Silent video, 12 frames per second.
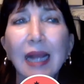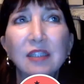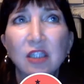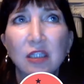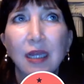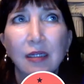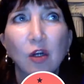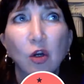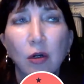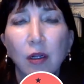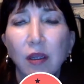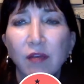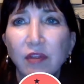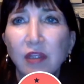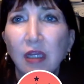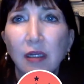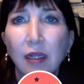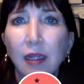just hadn't heard it given
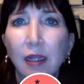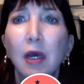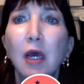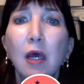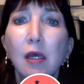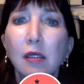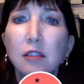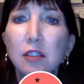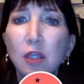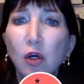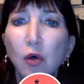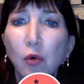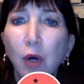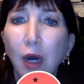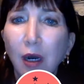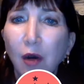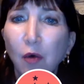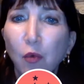that name. So
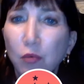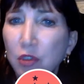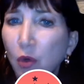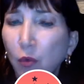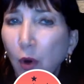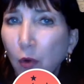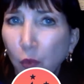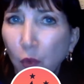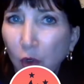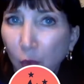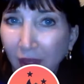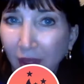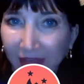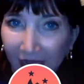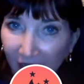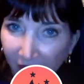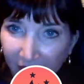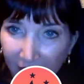what do I think
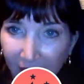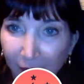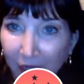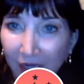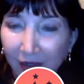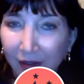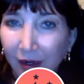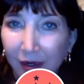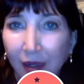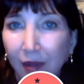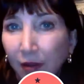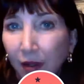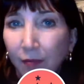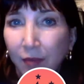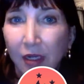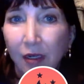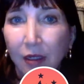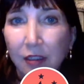of it? I mean, I
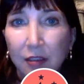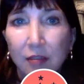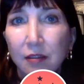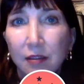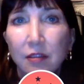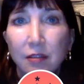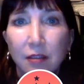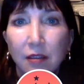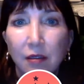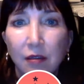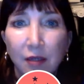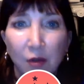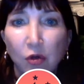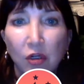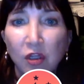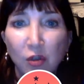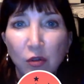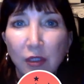mean, it's
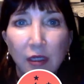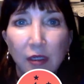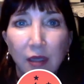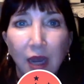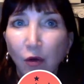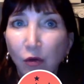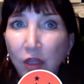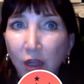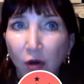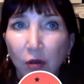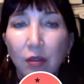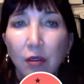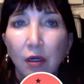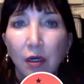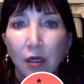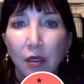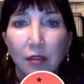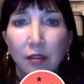clearly out there.
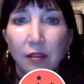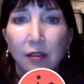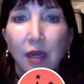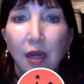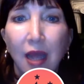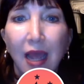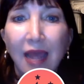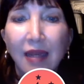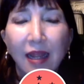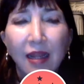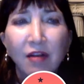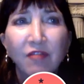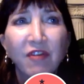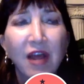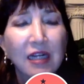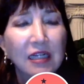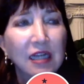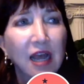And in
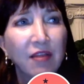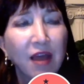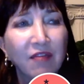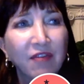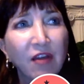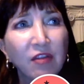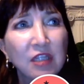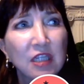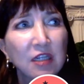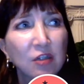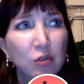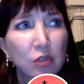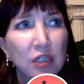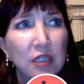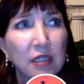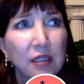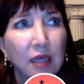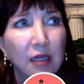fact, I found this
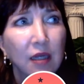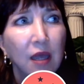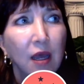interesting that,